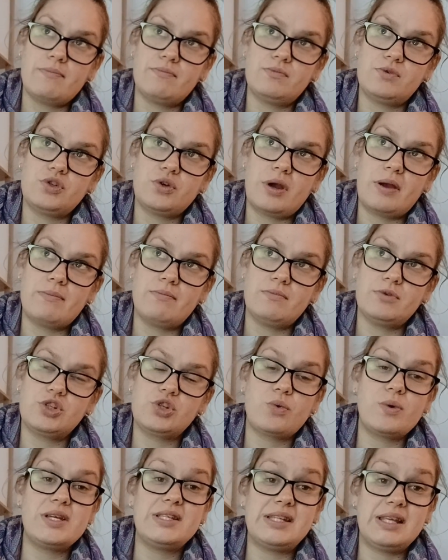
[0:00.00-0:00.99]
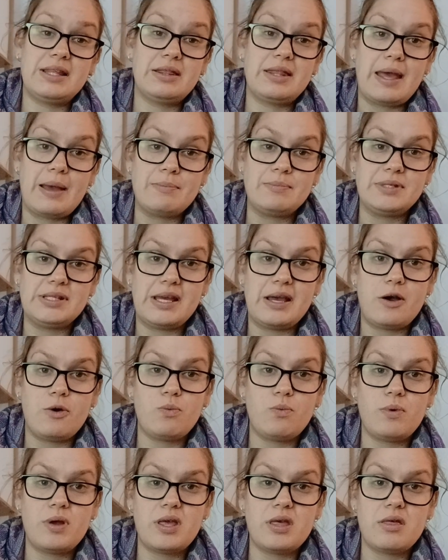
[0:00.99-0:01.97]
so I'm squeezing them to help
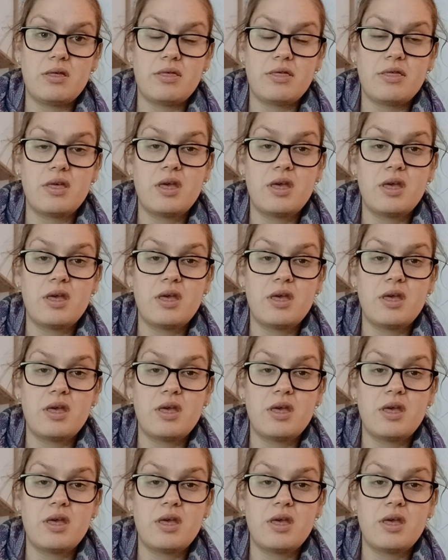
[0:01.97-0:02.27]
with